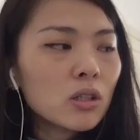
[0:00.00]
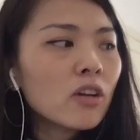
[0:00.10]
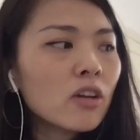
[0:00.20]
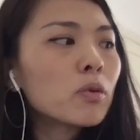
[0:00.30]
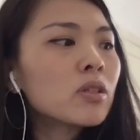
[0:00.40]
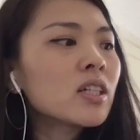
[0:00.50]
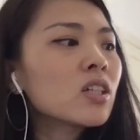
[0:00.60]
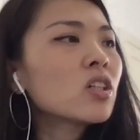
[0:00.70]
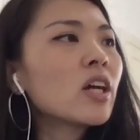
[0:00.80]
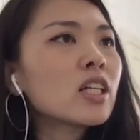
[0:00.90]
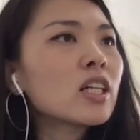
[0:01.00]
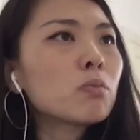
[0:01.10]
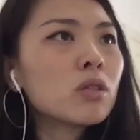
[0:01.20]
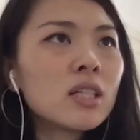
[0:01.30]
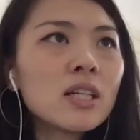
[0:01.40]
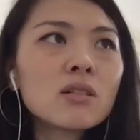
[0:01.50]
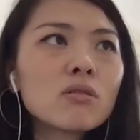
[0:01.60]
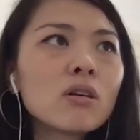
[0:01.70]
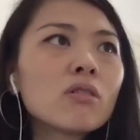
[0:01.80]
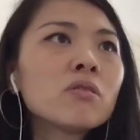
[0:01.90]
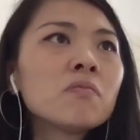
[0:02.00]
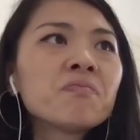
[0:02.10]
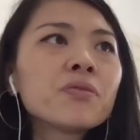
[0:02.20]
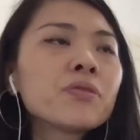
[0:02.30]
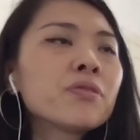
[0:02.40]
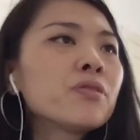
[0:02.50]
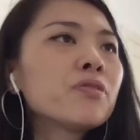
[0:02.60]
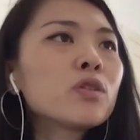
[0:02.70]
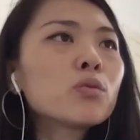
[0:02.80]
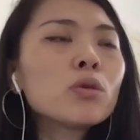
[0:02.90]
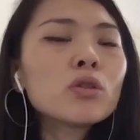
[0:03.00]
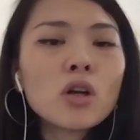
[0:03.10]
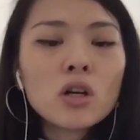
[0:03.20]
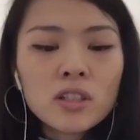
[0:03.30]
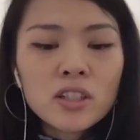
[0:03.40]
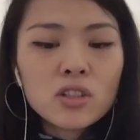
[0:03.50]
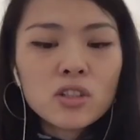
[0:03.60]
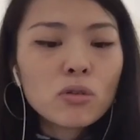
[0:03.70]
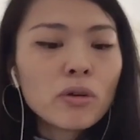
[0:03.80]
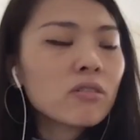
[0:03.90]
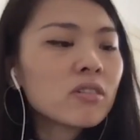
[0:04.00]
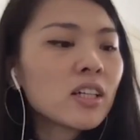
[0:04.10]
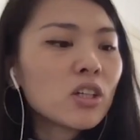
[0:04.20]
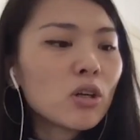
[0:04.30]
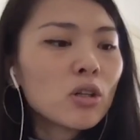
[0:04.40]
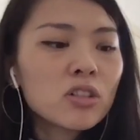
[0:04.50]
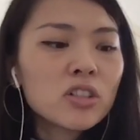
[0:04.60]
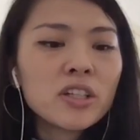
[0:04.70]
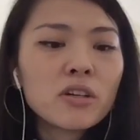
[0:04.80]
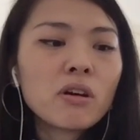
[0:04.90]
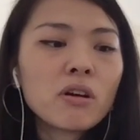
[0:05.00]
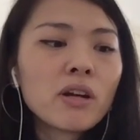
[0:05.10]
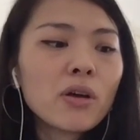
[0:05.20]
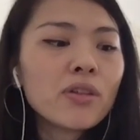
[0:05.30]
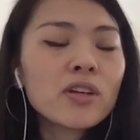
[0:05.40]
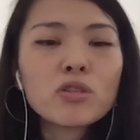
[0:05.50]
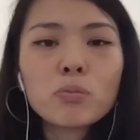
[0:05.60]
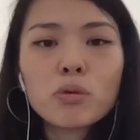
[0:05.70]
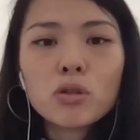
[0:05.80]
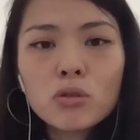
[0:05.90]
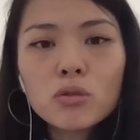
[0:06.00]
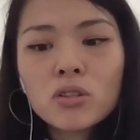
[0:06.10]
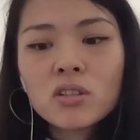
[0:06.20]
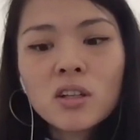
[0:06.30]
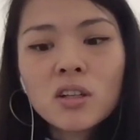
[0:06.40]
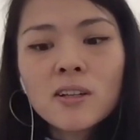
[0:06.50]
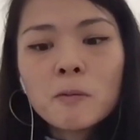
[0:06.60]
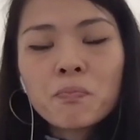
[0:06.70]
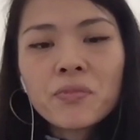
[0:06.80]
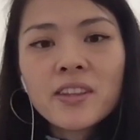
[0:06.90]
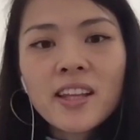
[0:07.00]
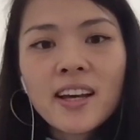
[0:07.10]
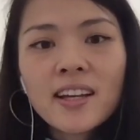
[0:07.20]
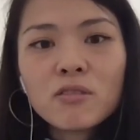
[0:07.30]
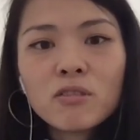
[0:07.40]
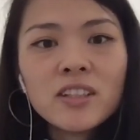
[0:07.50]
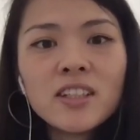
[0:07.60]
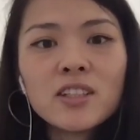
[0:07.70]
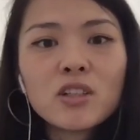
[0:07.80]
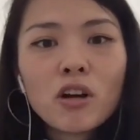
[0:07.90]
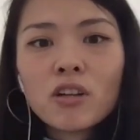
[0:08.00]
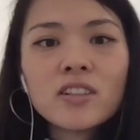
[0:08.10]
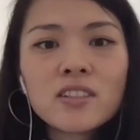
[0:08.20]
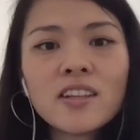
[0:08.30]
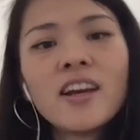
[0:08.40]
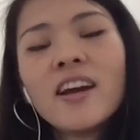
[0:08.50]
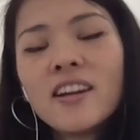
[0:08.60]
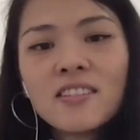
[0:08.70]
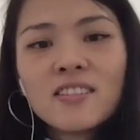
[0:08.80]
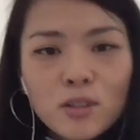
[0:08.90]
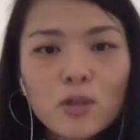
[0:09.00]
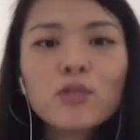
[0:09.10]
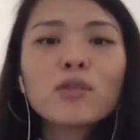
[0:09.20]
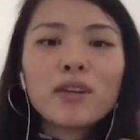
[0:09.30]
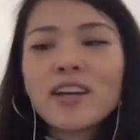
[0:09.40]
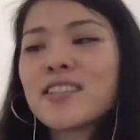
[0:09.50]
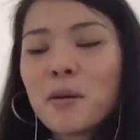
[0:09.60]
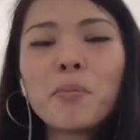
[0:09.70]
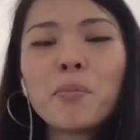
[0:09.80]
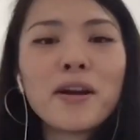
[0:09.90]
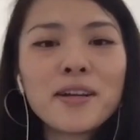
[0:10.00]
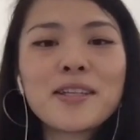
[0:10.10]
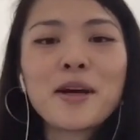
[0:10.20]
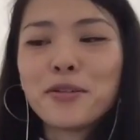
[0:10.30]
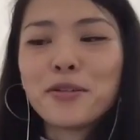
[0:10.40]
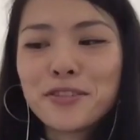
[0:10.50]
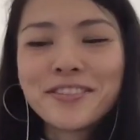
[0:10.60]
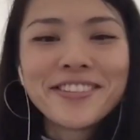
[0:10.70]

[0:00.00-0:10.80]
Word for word: lot of particular expertise around visual knowledge, around technology, around how things are produced that we need to harness and turn them against empire itself.